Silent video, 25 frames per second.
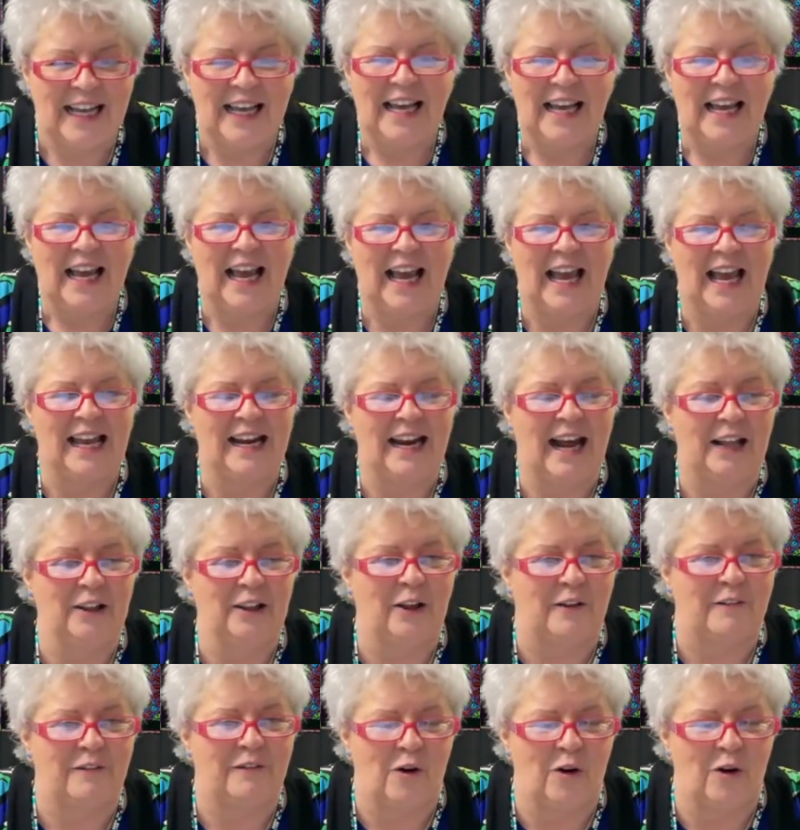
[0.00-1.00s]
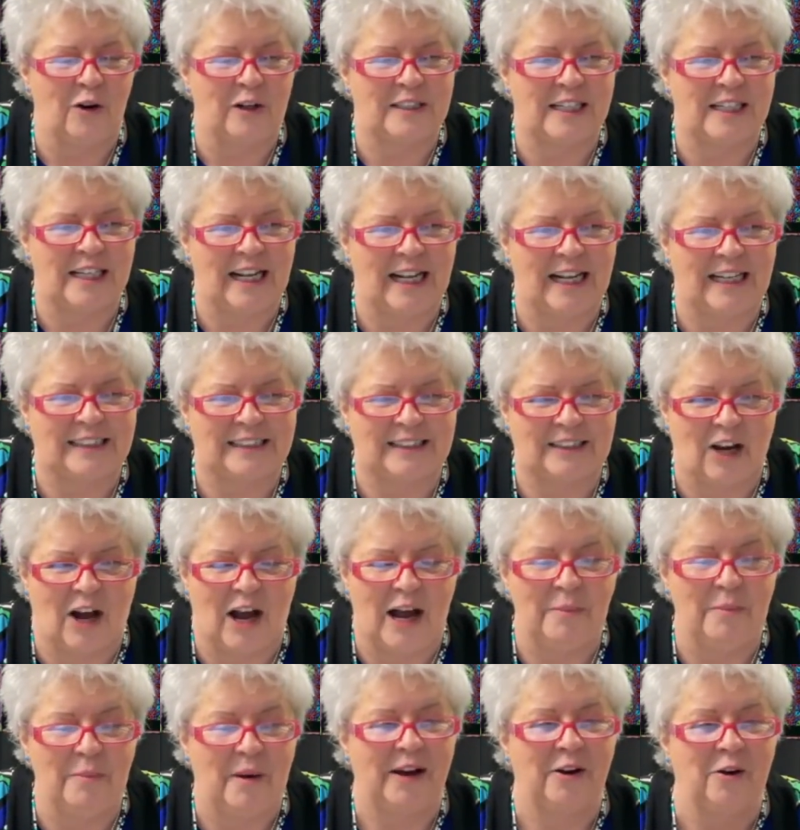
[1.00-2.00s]
And I look forward to the next
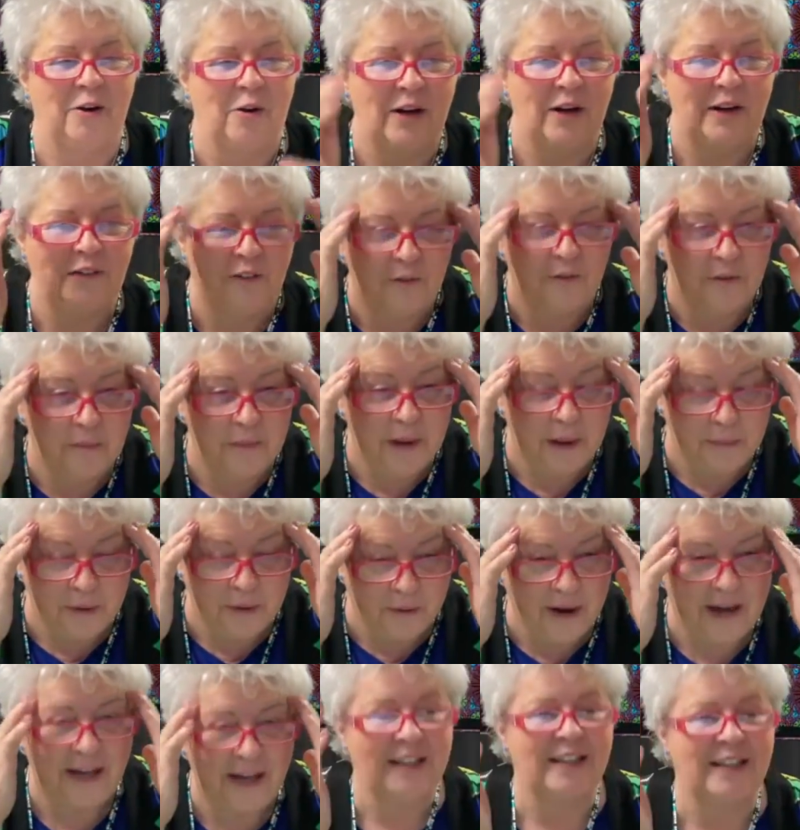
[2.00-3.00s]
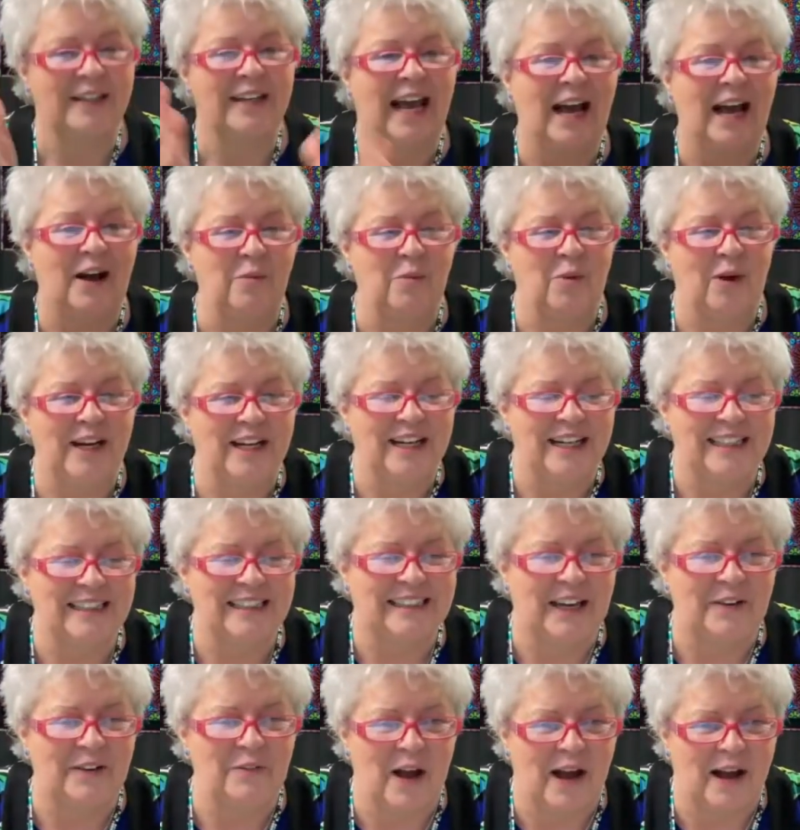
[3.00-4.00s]
time. I don't even remember writing down what it is
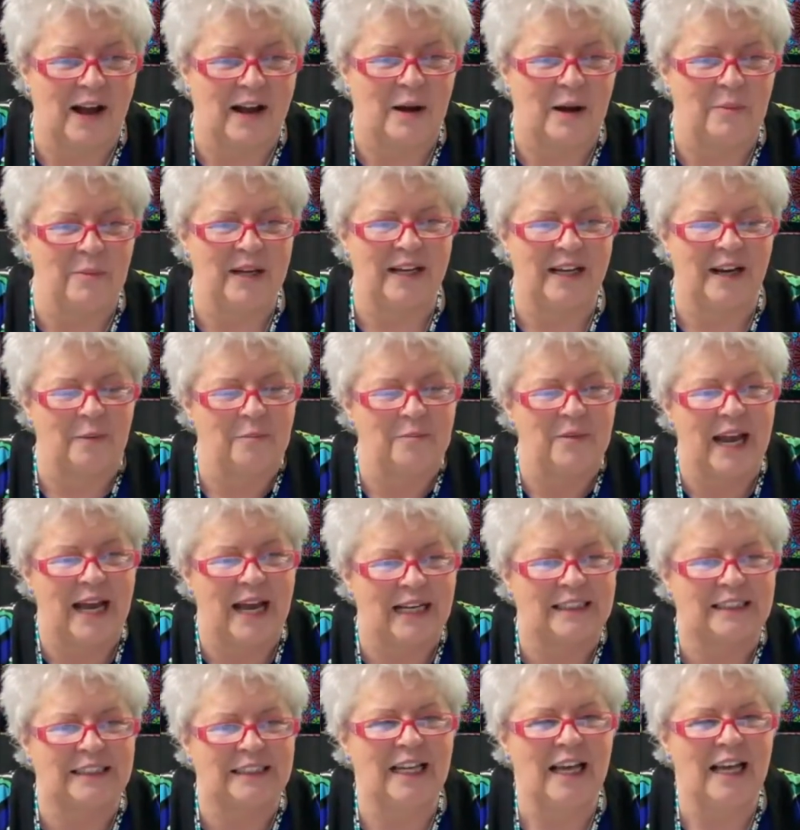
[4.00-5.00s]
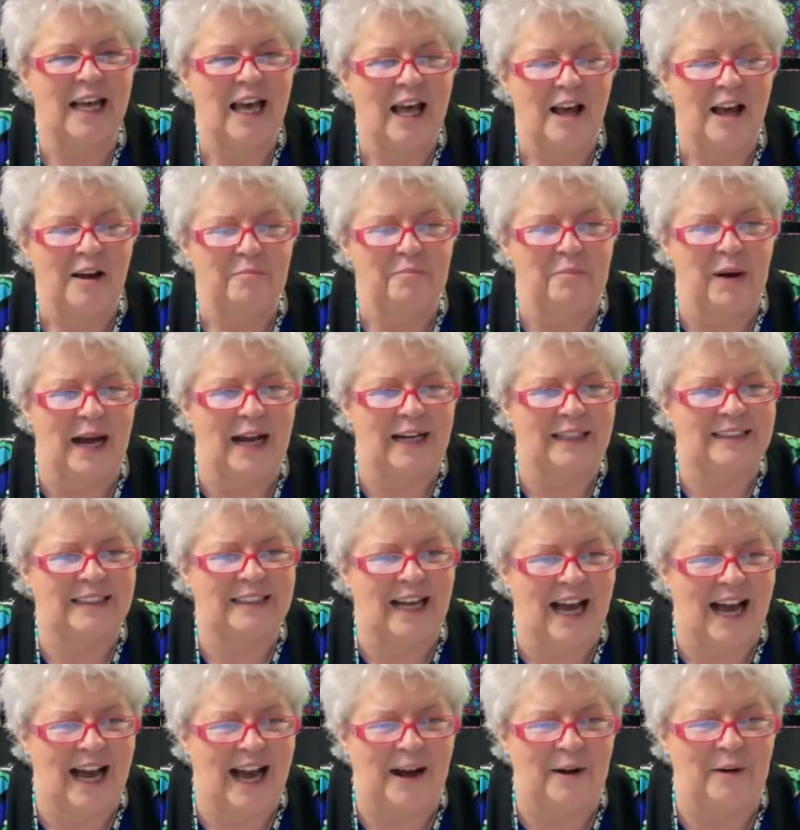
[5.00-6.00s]
I've got coming up next, but
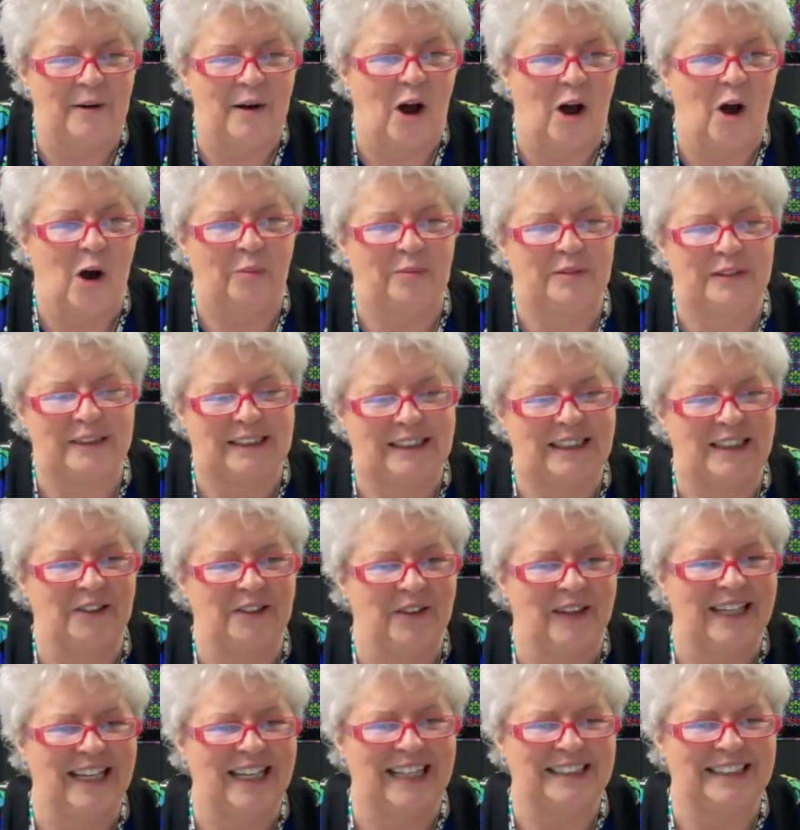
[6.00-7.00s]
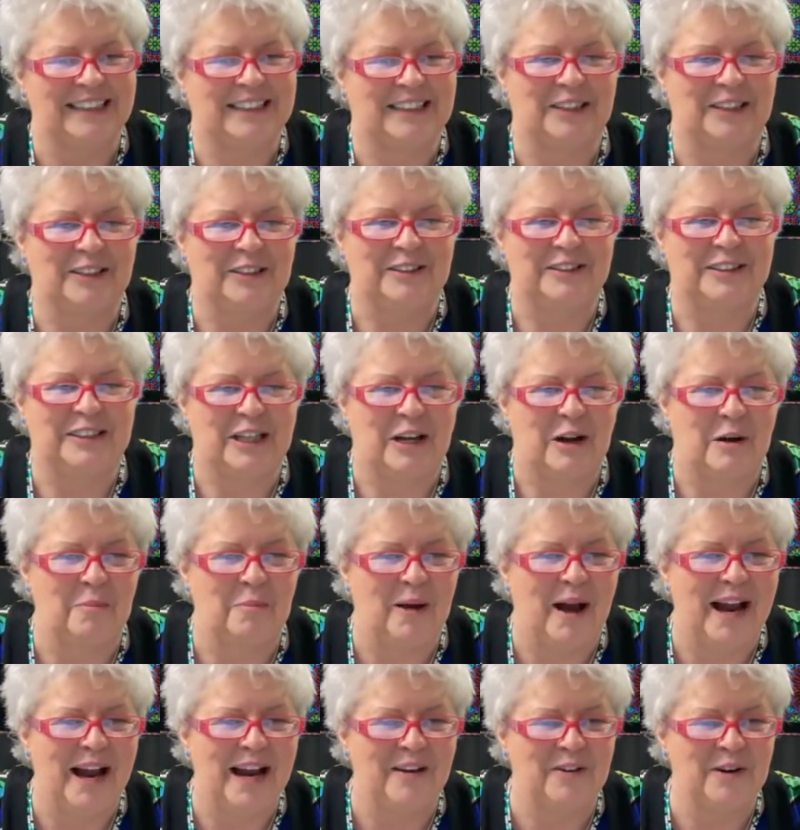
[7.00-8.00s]
uh, I hope to see you again soon. So
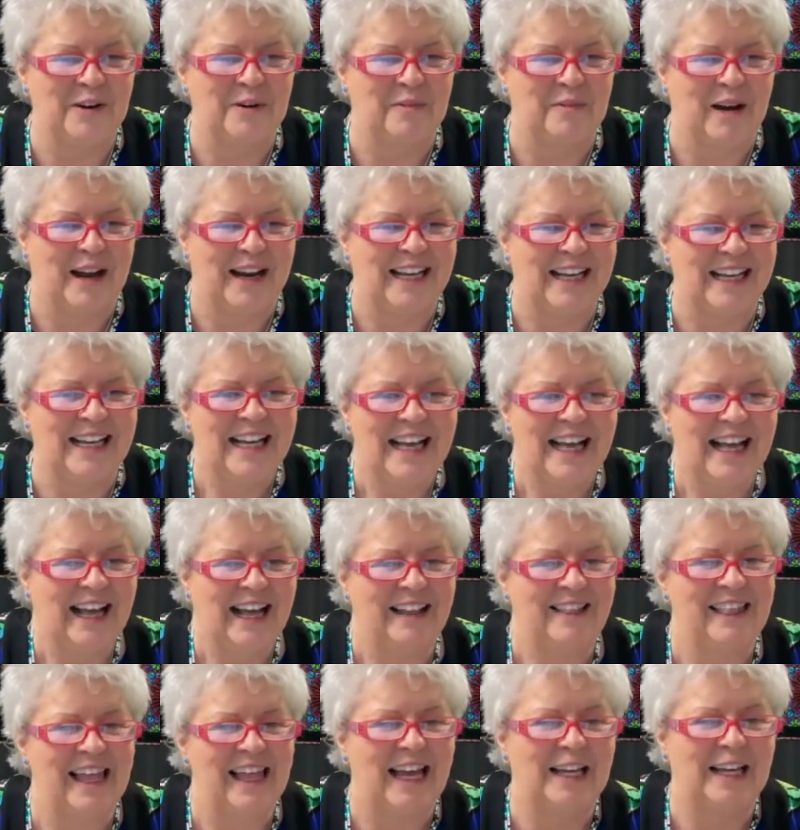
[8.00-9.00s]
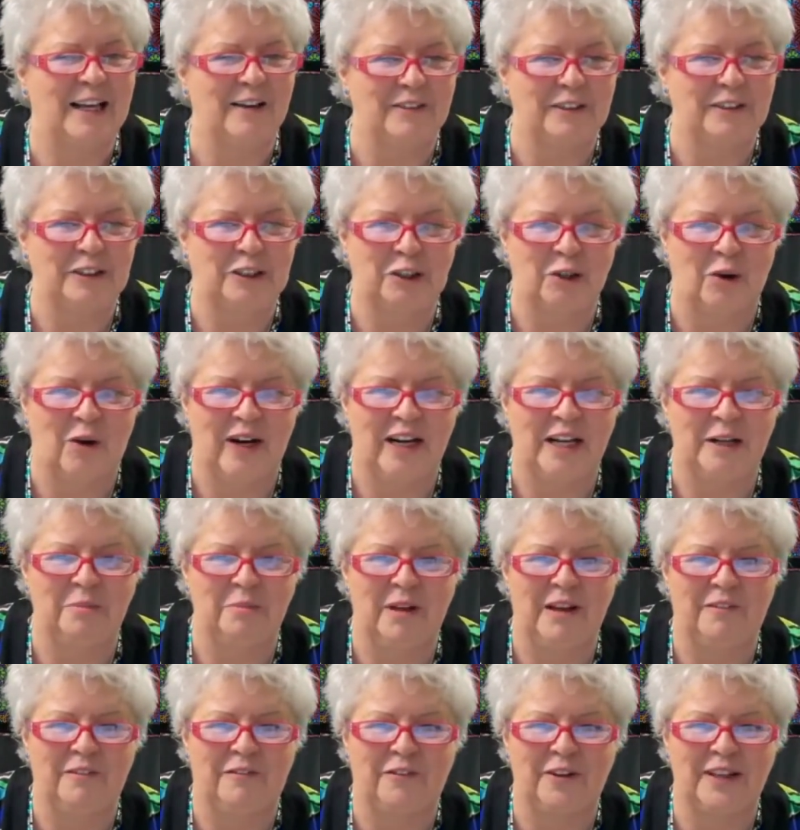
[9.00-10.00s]
goodbye, everybody. And thank you for joining
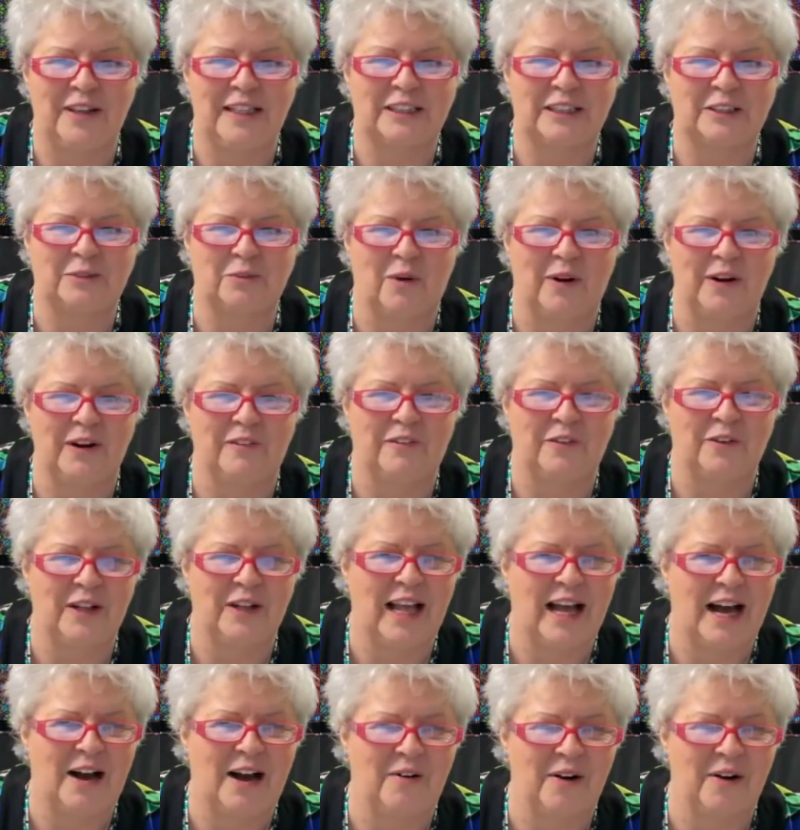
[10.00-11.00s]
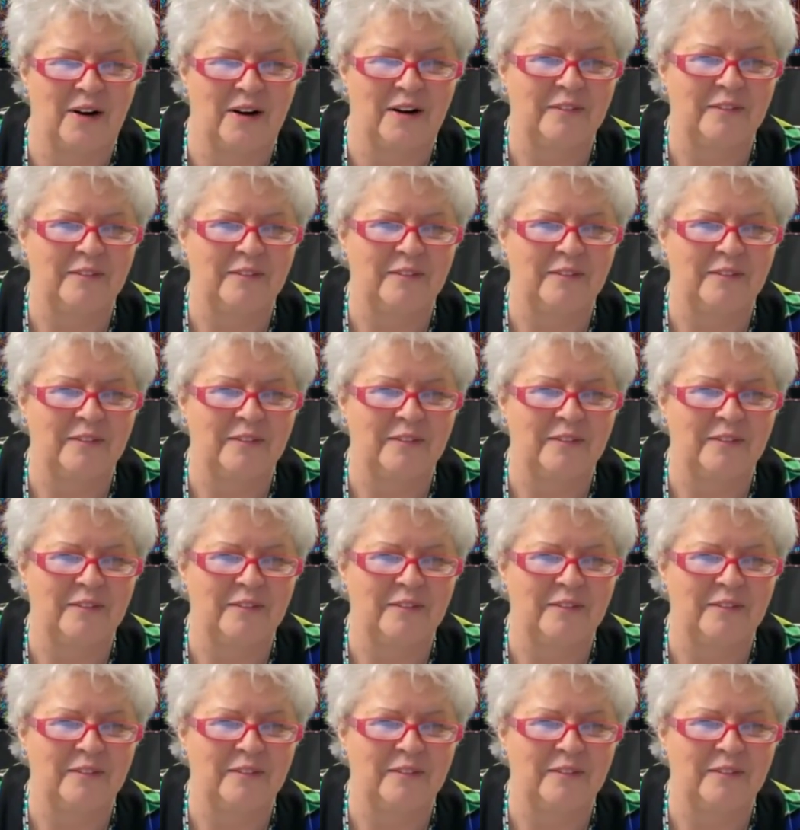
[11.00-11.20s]
me for this wonderful hour.